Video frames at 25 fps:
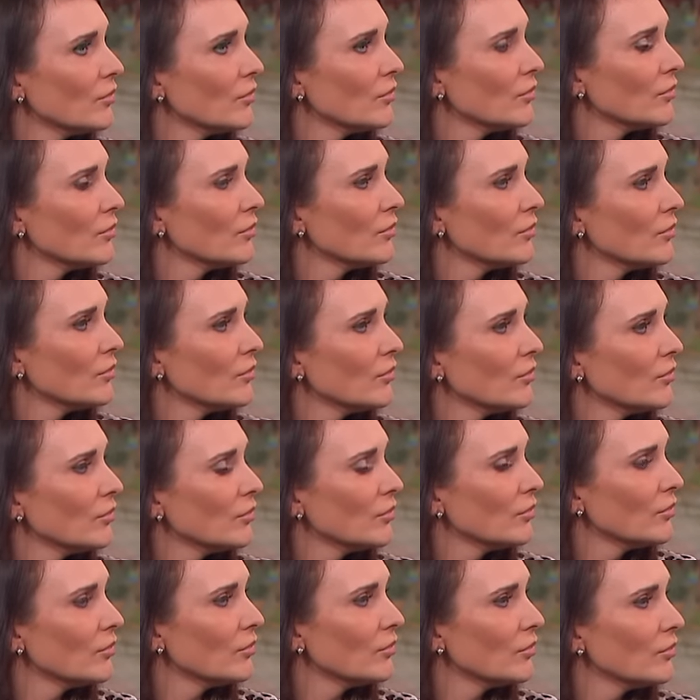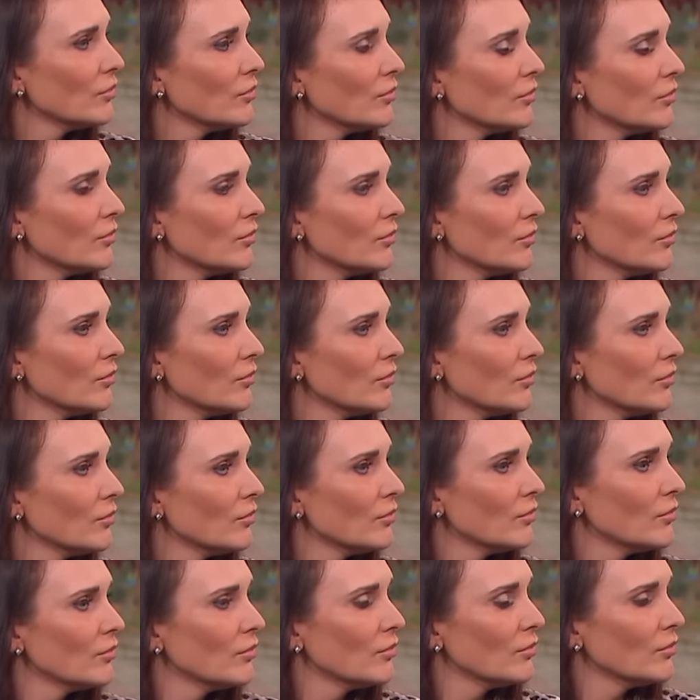
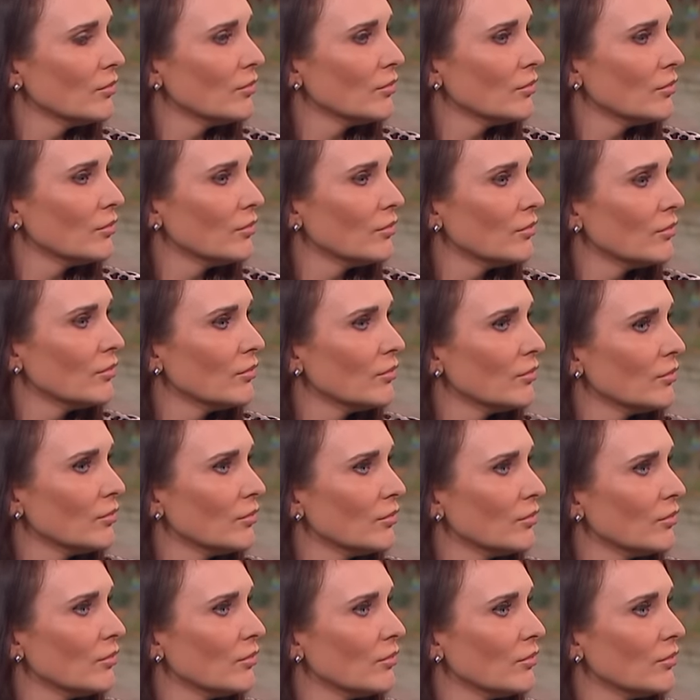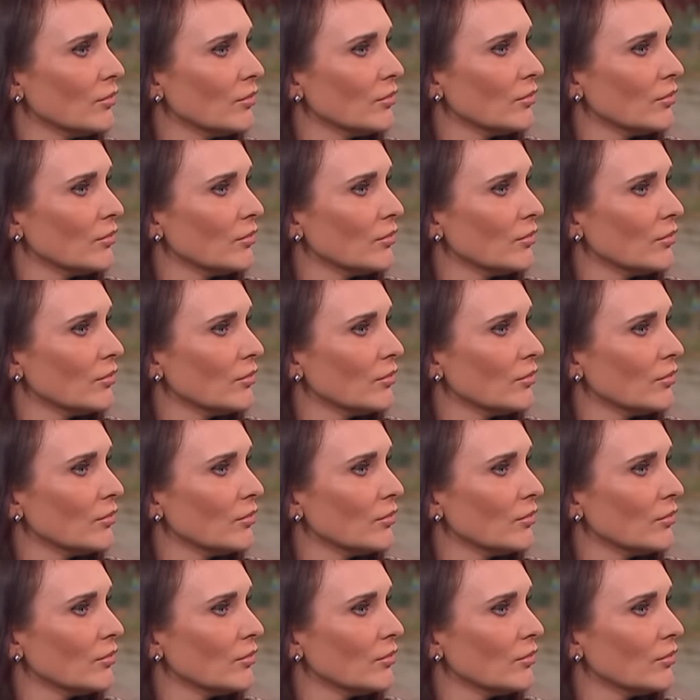(silent)